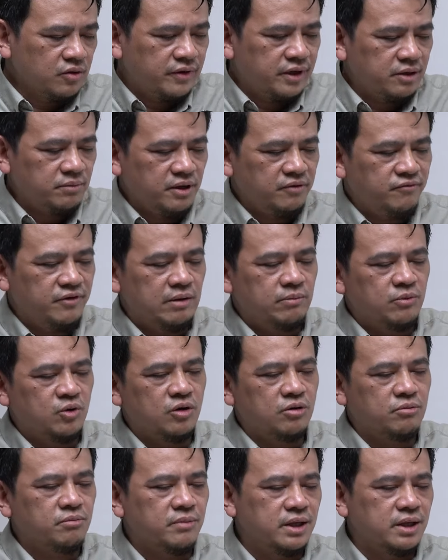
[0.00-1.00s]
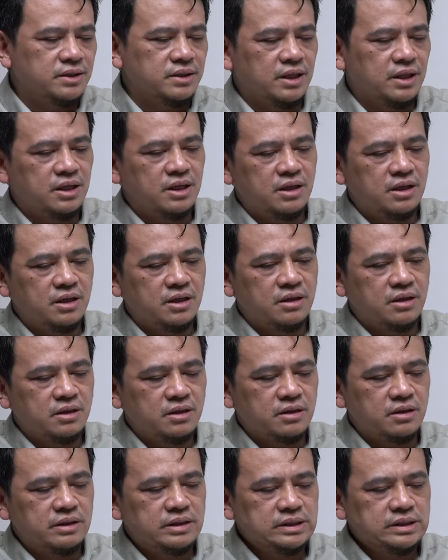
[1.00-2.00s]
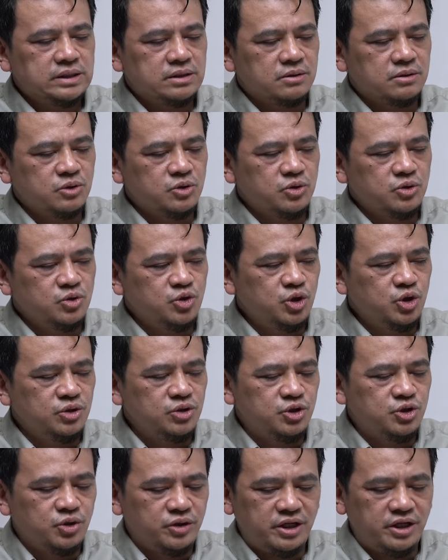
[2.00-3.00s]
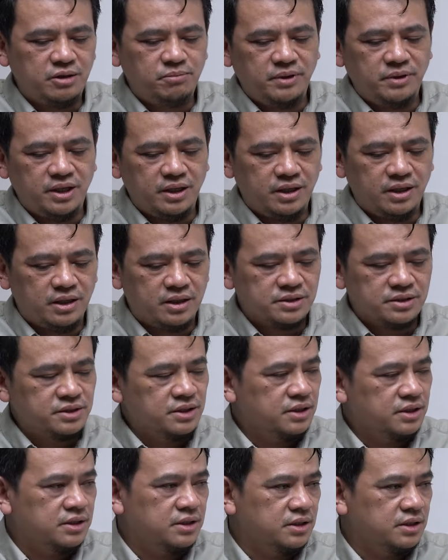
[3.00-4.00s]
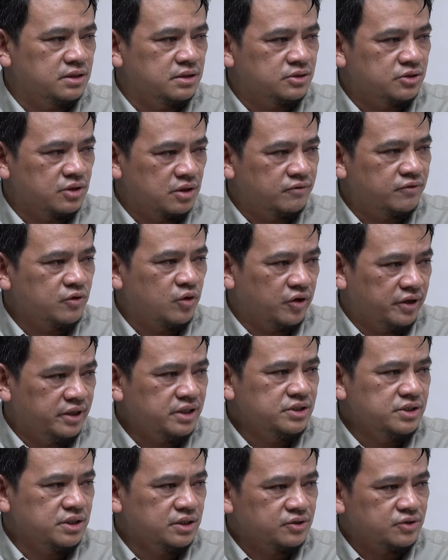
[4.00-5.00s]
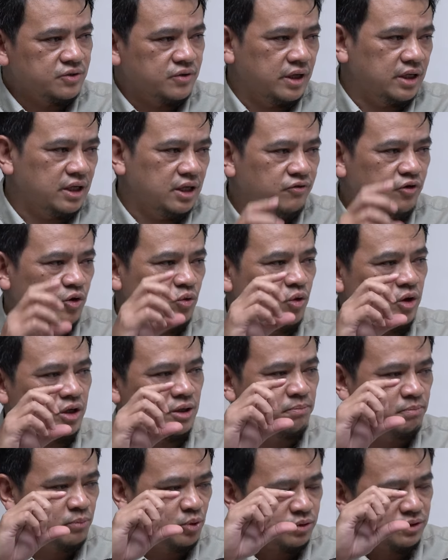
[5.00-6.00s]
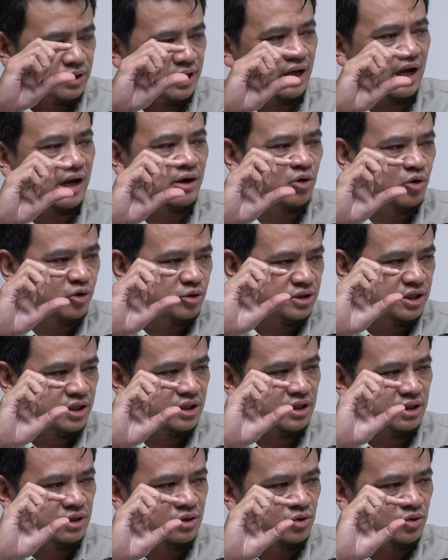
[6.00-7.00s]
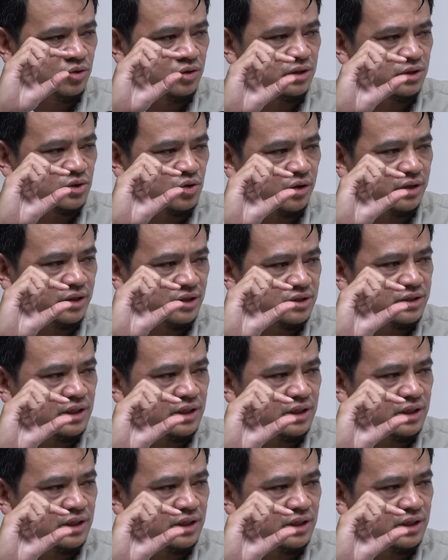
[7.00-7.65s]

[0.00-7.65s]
Correct me if I'm wrong, but should it be in a certain sort of conditions, right? If you want to put hydrogen into a solid